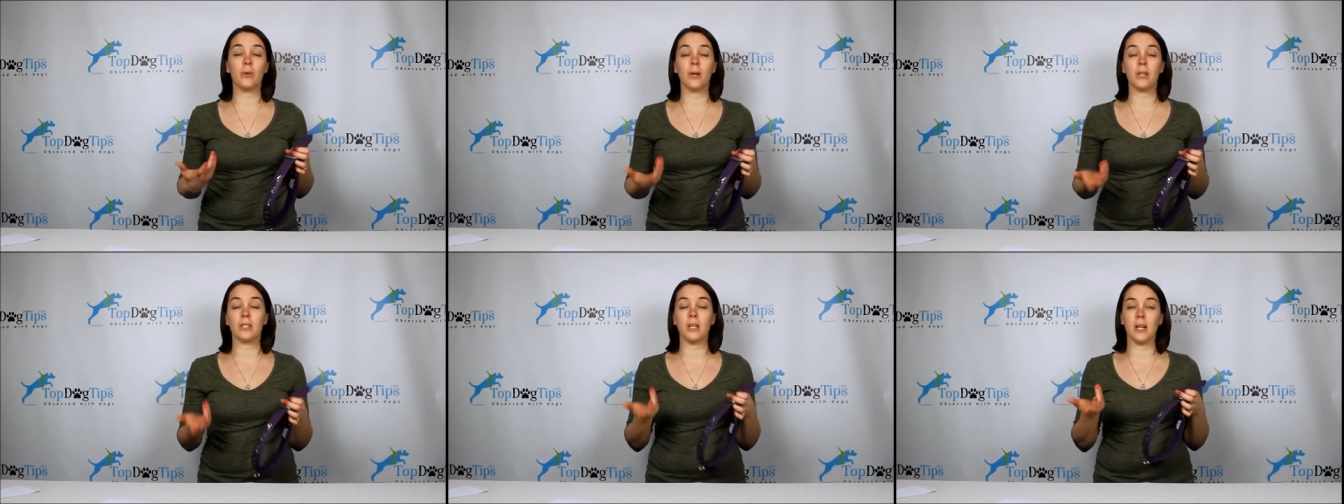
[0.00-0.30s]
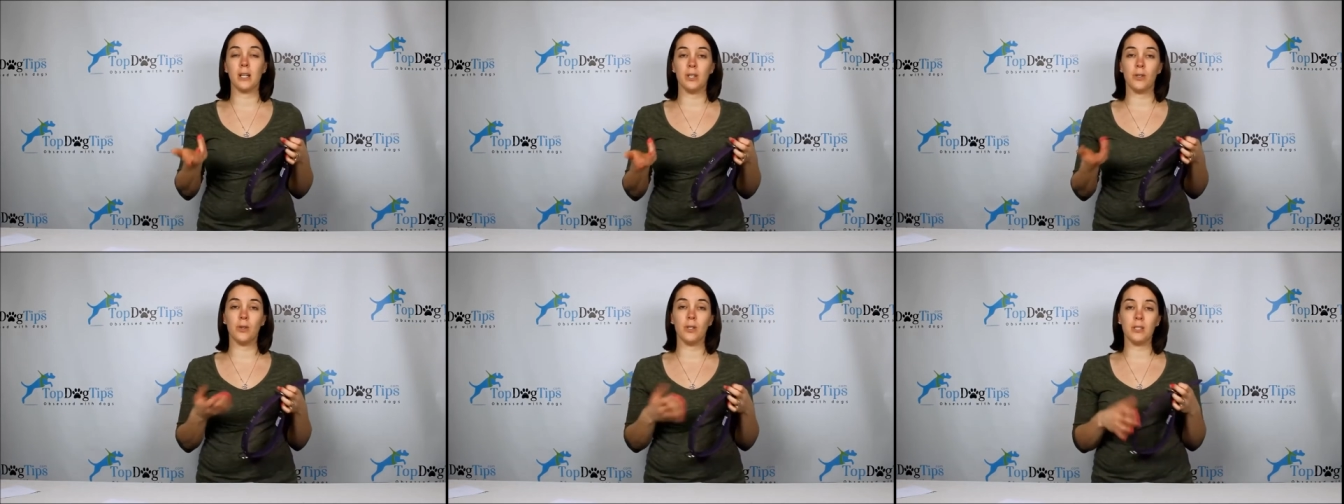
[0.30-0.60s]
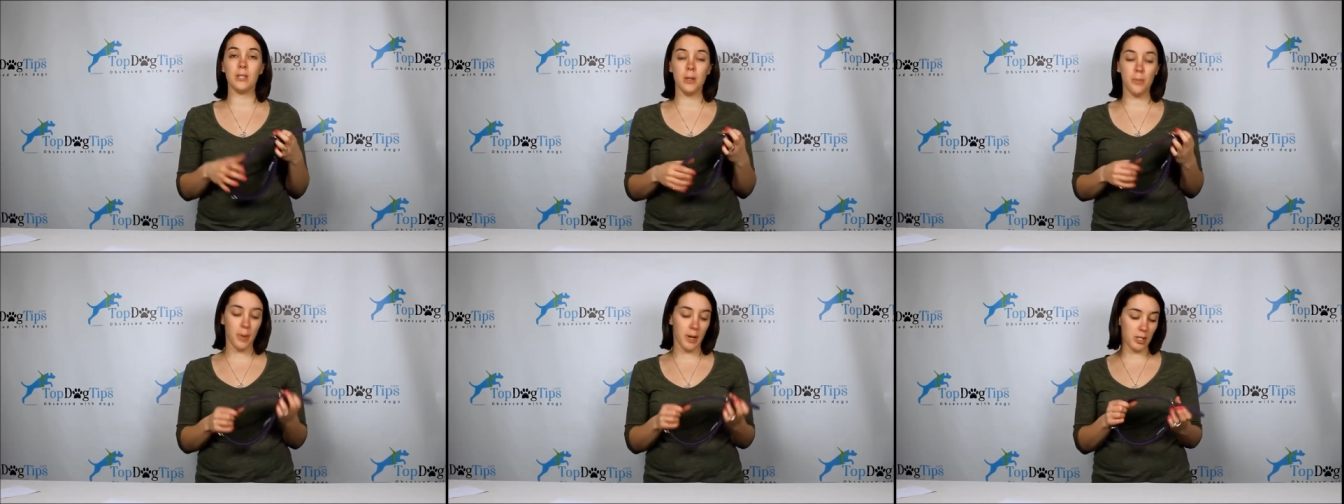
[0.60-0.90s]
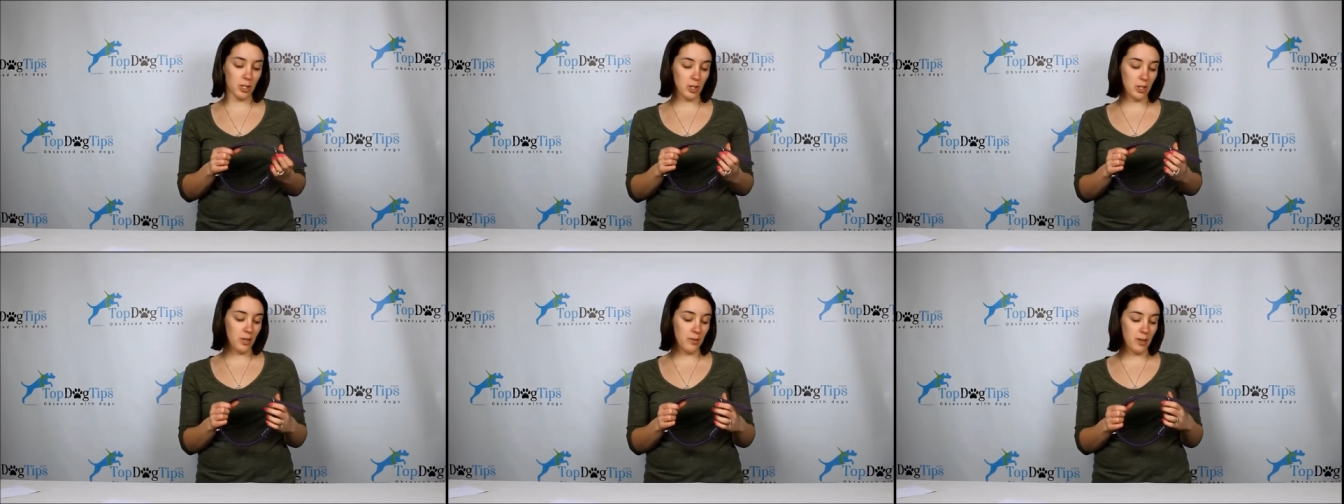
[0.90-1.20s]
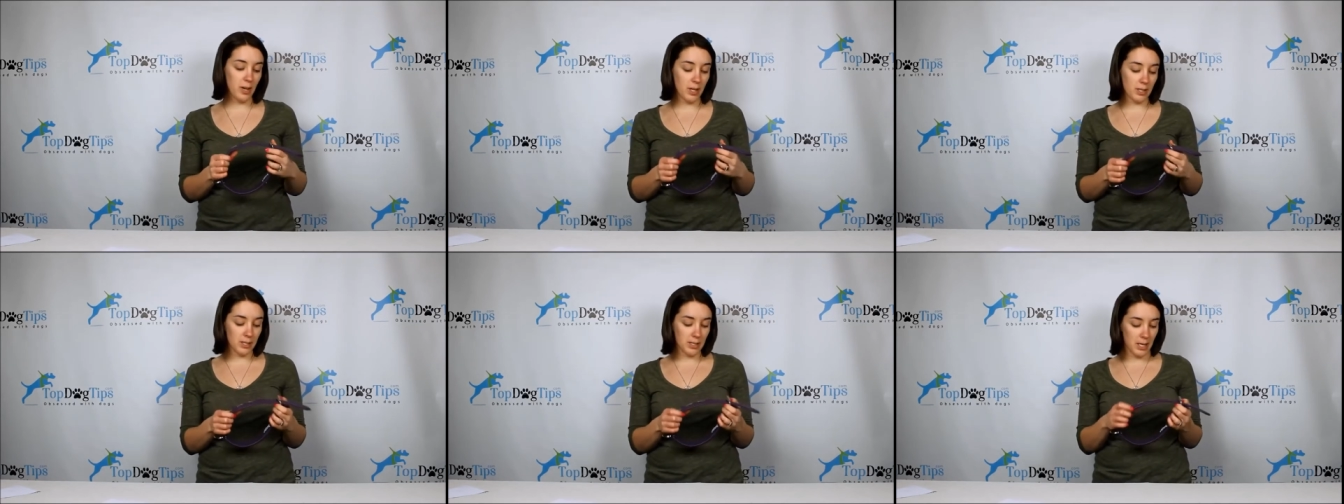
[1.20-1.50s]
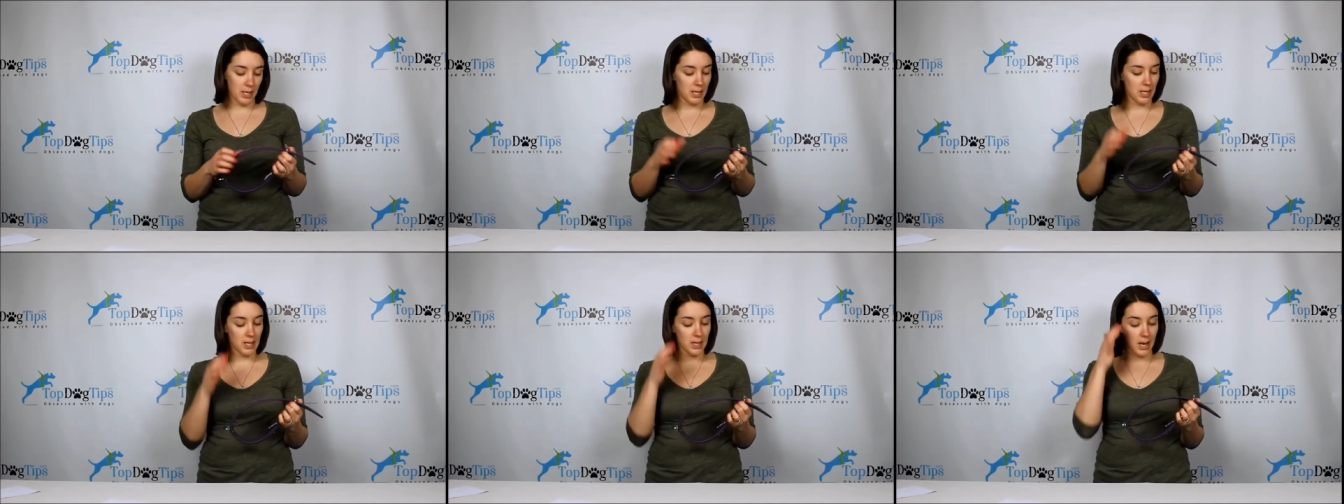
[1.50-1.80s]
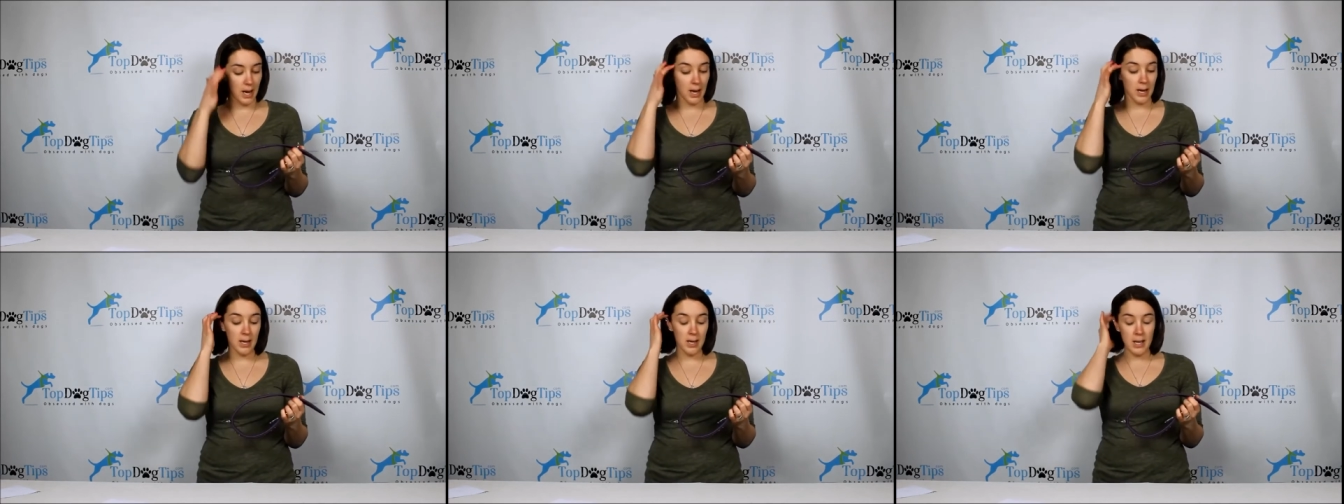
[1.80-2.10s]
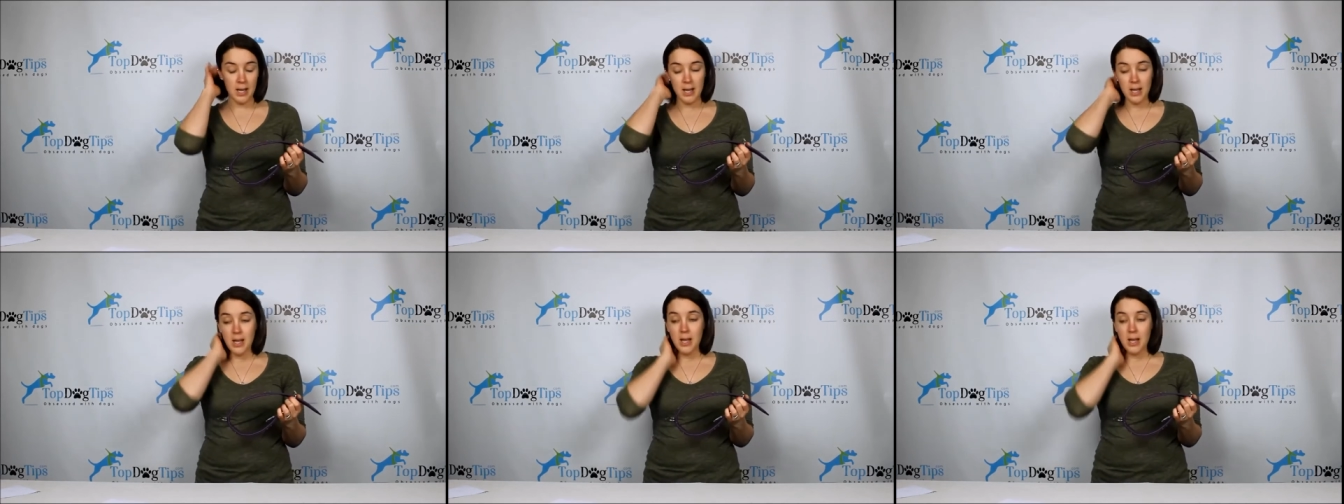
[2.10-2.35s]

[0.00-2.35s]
to our site, and you can see pictures of it on Sadie there.